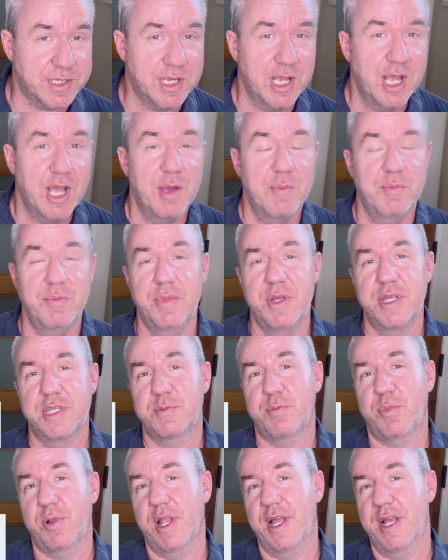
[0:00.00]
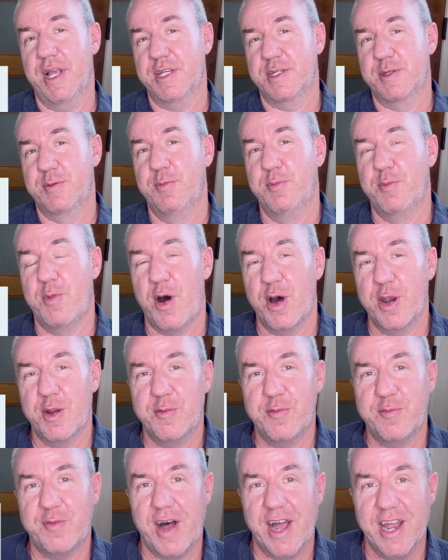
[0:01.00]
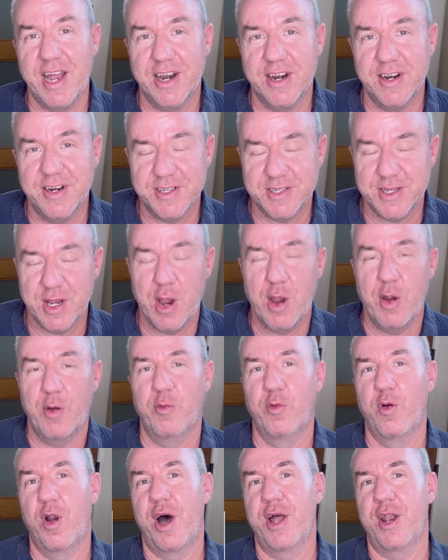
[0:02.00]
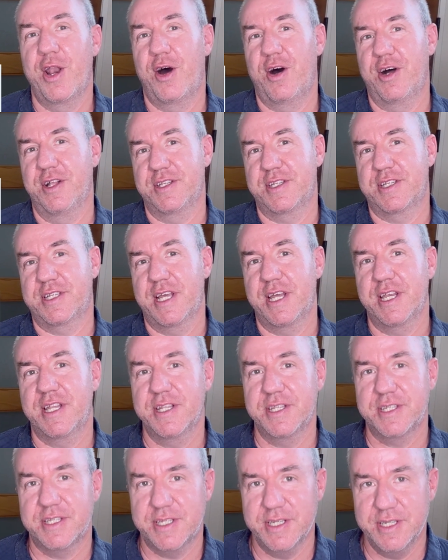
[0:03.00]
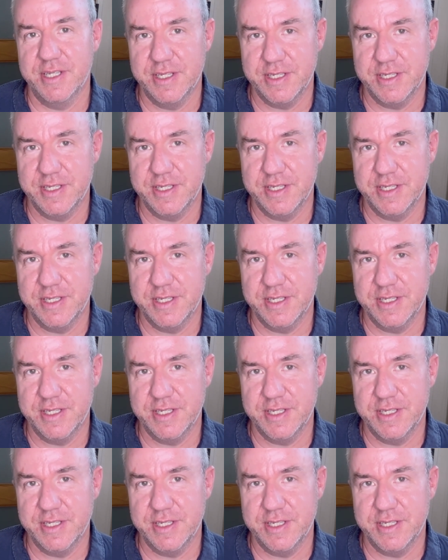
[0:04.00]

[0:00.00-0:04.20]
misplaced modifiers, run-on sentences.